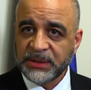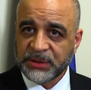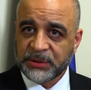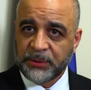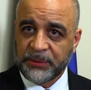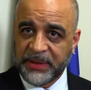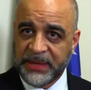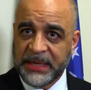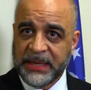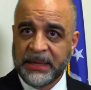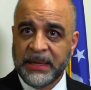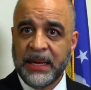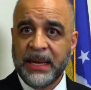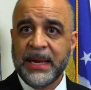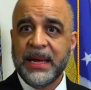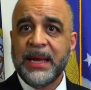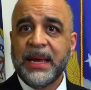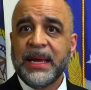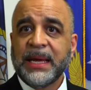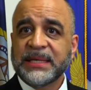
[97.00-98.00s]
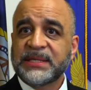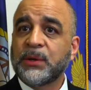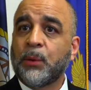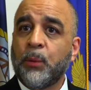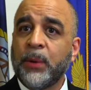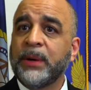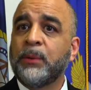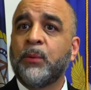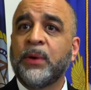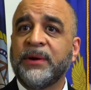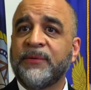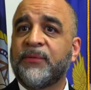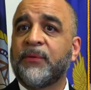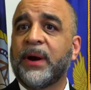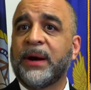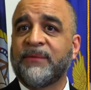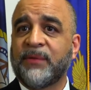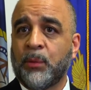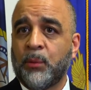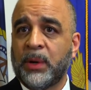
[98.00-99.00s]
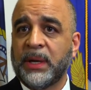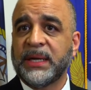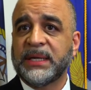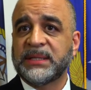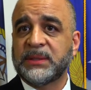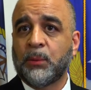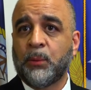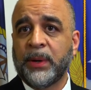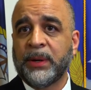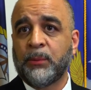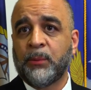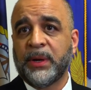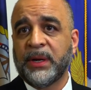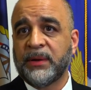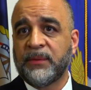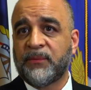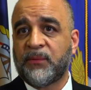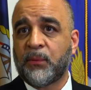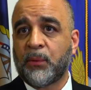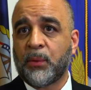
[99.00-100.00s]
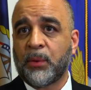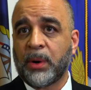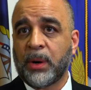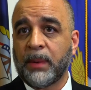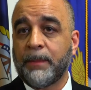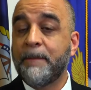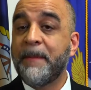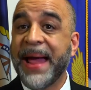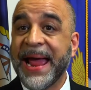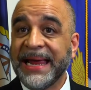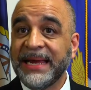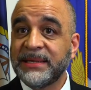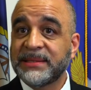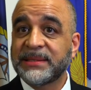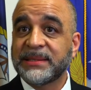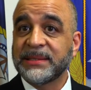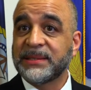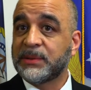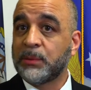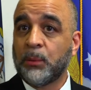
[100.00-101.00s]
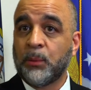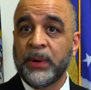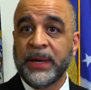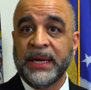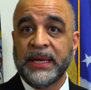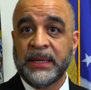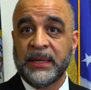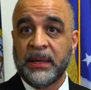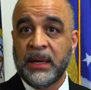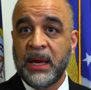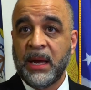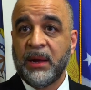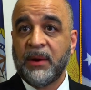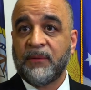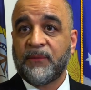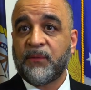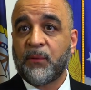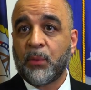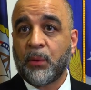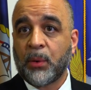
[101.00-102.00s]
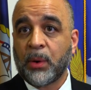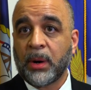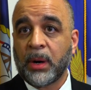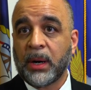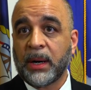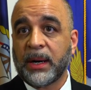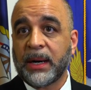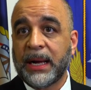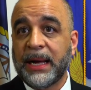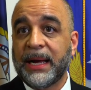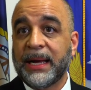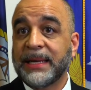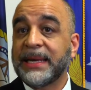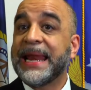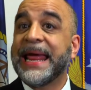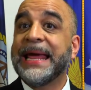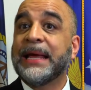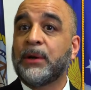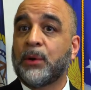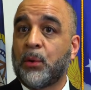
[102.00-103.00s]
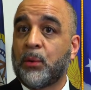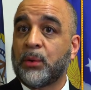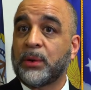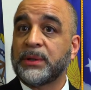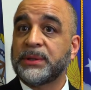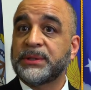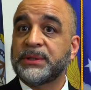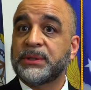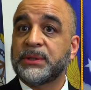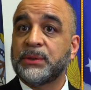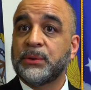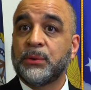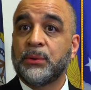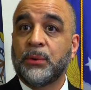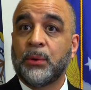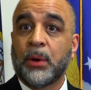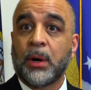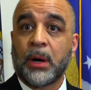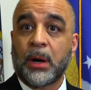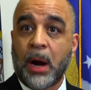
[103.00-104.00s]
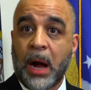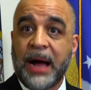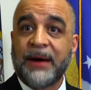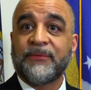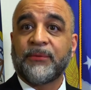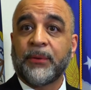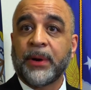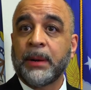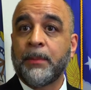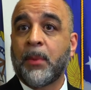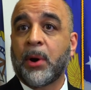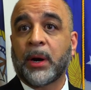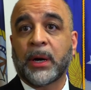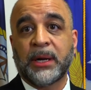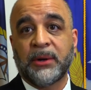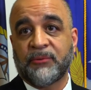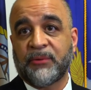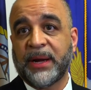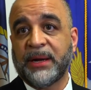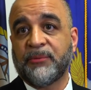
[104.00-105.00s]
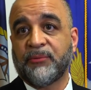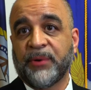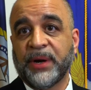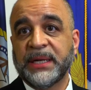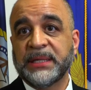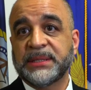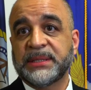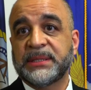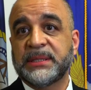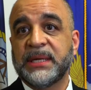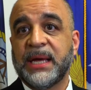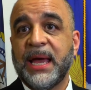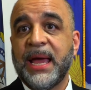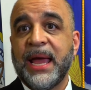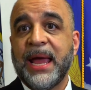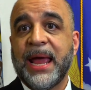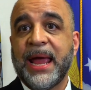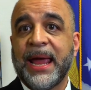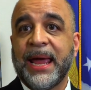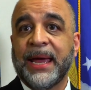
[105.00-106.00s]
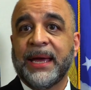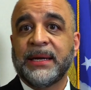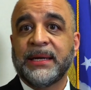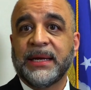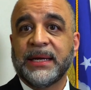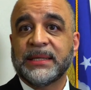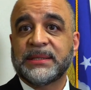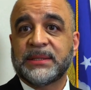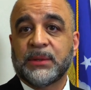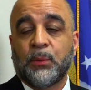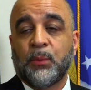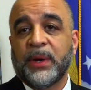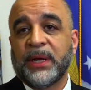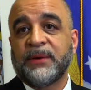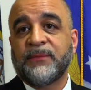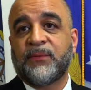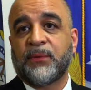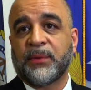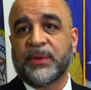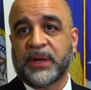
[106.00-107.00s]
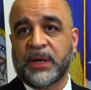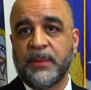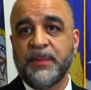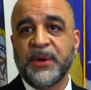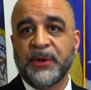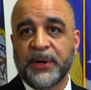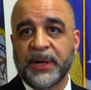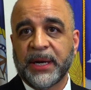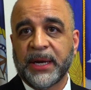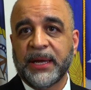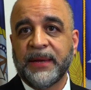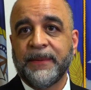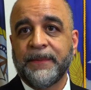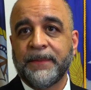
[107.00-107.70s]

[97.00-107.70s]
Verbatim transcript: So then it's a win-win for everyone. It's a win-win for banks. It's a win for uh, landlords who are offering market rate rents, and it's a win for the community.